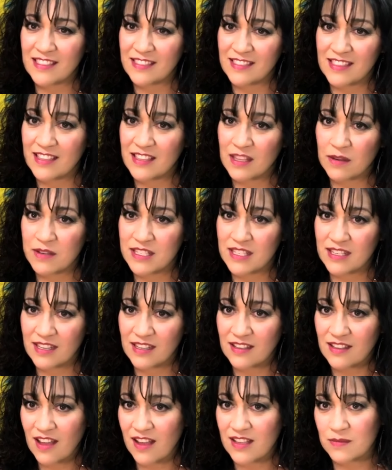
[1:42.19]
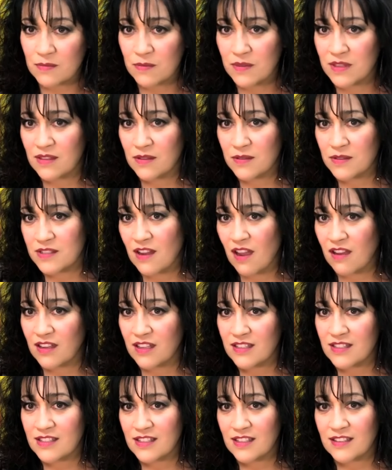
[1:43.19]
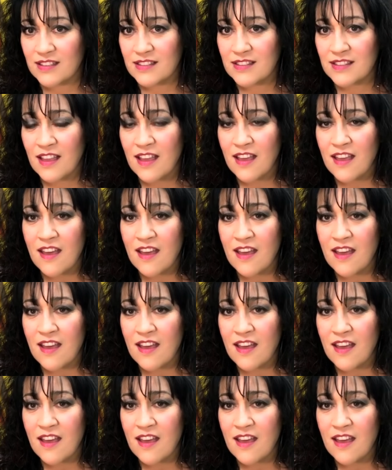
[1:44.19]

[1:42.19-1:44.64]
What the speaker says: thing that we did in class with those talking sticks.